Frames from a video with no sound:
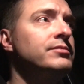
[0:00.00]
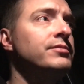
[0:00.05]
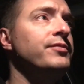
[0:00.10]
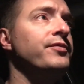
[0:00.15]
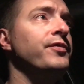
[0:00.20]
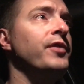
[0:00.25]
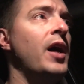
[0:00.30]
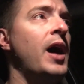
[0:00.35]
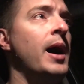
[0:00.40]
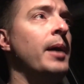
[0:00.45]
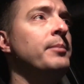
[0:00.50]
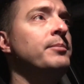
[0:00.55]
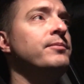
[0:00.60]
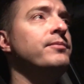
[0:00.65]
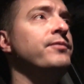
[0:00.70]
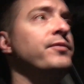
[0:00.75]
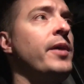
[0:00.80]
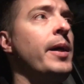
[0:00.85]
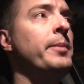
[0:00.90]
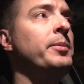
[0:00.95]
flop
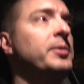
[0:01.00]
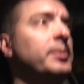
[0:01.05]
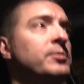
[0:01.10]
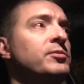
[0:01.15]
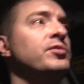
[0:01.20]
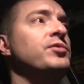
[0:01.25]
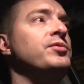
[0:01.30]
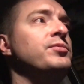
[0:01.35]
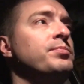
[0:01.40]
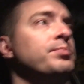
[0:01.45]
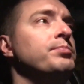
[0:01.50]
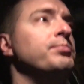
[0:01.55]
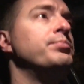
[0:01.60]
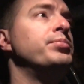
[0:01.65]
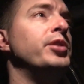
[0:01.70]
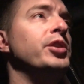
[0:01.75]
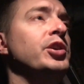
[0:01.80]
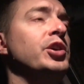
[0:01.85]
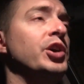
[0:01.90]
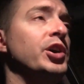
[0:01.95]
flop comes
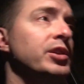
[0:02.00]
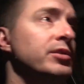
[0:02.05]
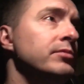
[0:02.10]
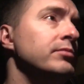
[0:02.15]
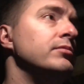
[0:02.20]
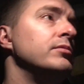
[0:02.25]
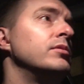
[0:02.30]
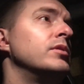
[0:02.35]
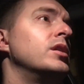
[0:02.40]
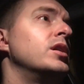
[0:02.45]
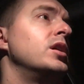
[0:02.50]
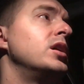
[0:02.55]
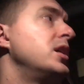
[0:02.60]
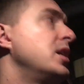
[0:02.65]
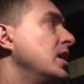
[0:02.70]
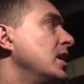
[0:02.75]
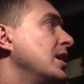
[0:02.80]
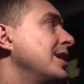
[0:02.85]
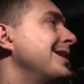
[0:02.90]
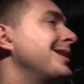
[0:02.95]
pretty good.
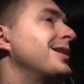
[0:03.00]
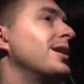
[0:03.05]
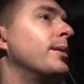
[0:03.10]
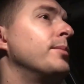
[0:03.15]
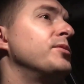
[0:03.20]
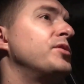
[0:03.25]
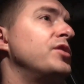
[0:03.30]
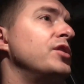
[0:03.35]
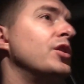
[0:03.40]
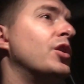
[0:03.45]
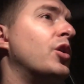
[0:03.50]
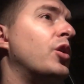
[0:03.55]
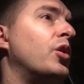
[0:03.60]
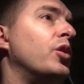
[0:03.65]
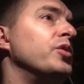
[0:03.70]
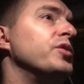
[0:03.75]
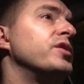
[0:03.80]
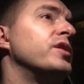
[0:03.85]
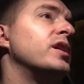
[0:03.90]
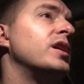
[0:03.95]
He comes the
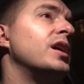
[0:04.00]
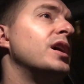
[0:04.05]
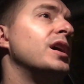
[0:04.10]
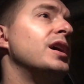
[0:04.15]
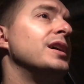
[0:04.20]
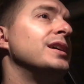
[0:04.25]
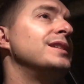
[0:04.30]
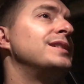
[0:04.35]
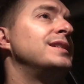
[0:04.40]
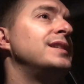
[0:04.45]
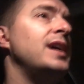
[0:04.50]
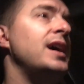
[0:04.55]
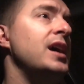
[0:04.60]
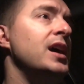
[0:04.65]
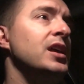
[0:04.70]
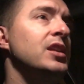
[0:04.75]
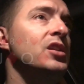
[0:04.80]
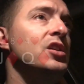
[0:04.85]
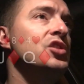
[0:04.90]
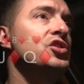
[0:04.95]
old
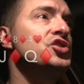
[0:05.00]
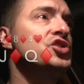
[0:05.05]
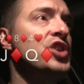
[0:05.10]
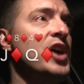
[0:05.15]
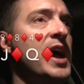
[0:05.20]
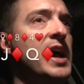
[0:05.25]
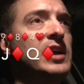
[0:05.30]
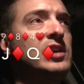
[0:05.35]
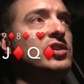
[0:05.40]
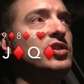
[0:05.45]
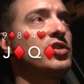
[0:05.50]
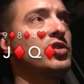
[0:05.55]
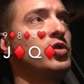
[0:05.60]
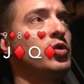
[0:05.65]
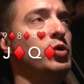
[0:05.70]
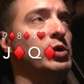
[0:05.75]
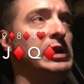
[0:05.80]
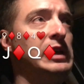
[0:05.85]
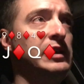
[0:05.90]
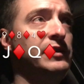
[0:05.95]
10 jack
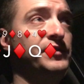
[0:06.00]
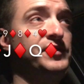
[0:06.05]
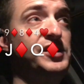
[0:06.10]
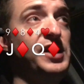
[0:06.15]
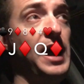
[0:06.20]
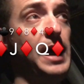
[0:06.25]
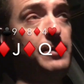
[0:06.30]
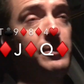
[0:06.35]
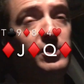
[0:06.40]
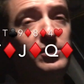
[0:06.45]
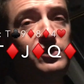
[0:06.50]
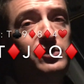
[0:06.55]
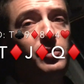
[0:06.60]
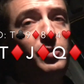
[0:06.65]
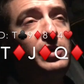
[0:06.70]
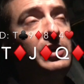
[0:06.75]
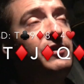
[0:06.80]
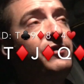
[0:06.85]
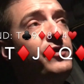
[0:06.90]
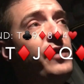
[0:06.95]
queen of diamonds.
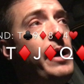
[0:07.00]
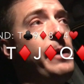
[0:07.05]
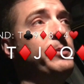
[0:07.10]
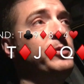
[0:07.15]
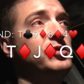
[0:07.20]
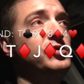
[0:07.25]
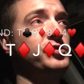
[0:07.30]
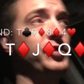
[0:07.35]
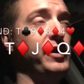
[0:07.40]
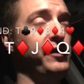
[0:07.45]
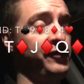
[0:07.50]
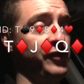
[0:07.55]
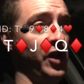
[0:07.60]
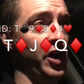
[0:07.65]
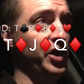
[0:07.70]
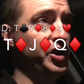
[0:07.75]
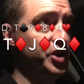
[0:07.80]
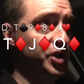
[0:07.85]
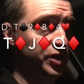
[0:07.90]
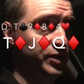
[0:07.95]
We flop a straight
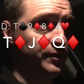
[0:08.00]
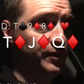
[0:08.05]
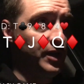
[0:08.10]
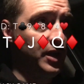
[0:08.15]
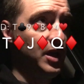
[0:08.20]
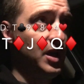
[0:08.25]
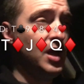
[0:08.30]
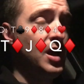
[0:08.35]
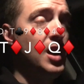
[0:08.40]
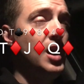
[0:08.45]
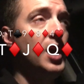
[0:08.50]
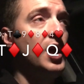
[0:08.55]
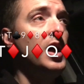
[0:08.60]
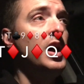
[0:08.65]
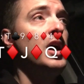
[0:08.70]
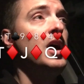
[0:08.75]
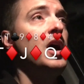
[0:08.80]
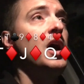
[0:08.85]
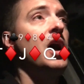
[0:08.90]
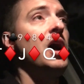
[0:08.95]
flush.
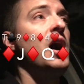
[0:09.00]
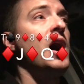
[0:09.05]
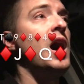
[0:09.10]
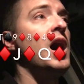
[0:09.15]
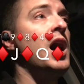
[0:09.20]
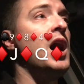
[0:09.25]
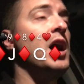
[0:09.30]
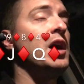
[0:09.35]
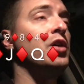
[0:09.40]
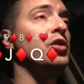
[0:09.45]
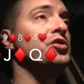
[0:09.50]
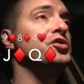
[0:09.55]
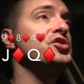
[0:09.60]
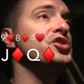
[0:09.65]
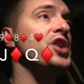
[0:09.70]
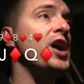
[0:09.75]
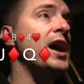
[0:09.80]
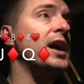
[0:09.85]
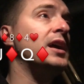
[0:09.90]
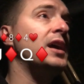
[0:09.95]
Uh, goes
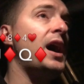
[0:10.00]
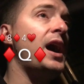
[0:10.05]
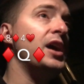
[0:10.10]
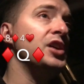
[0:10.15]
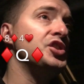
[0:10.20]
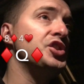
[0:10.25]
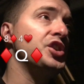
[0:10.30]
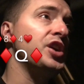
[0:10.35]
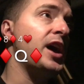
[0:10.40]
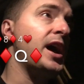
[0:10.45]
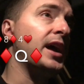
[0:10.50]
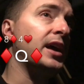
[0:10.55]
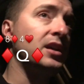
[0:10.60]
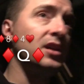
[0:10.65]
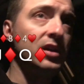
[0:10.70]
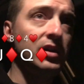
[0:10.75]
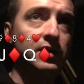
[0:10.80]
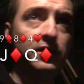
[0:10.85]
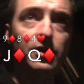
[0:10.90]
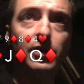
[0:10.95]
check, I check,
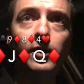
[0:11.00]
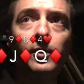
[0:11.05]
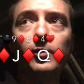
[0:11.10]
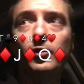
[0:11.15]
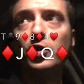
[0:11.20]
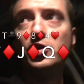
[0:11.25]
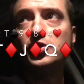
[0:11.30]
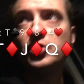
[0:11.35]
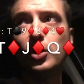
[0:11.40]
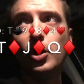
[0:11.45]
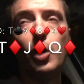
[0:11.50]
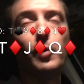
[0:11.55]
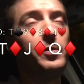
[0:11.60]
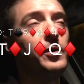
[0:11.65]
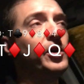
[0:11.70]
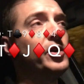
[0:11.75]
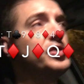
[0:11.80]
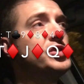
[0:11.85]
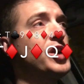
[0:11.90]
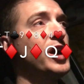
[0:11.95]
original
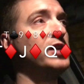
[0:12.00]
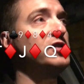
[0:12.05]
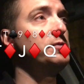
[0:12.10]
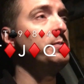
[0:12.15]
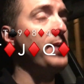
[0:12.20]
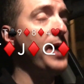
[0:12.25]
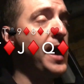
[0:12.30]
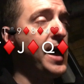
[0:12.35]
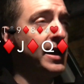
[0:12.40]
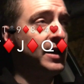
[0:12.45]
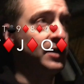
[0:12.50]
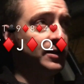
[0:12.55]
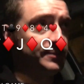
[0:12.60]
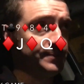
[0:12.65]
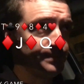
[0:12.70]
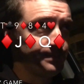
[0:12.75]
opener checks back.